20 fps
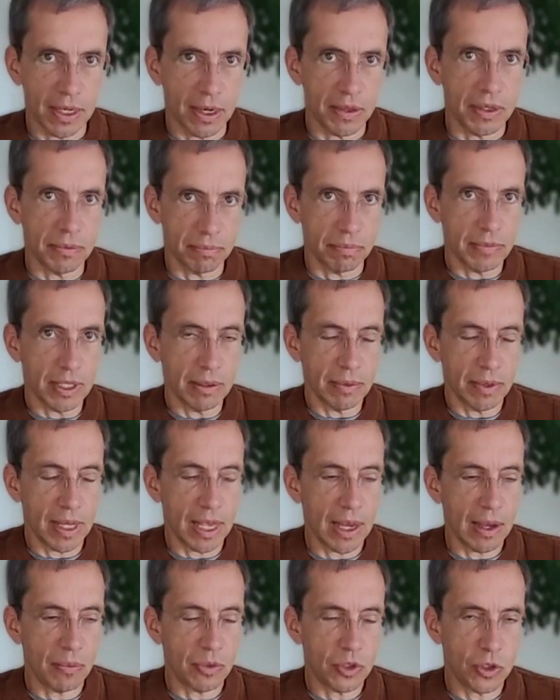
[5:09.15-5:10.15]
you know,
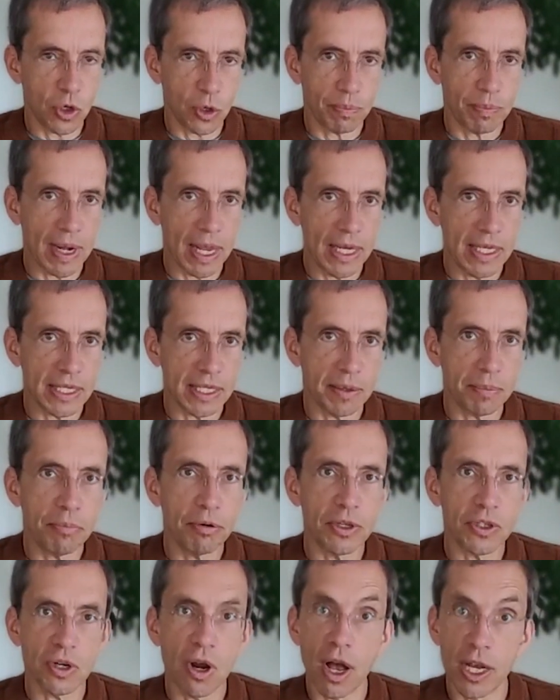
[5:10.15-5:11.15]
they took place in
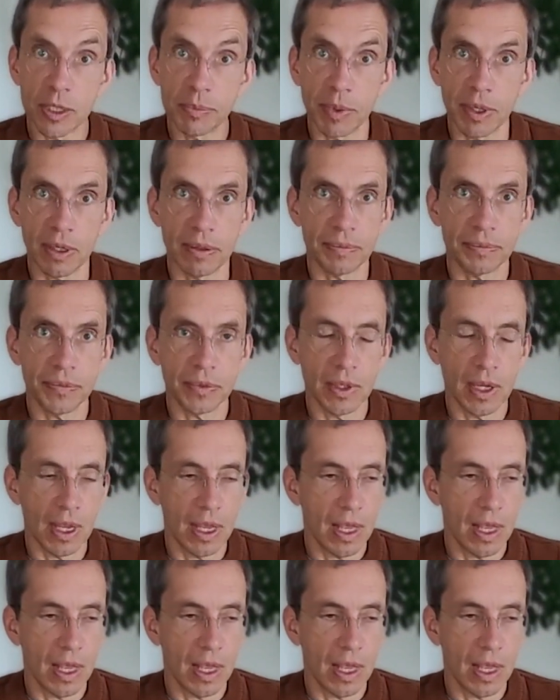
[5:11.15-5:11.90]
the prison hospital.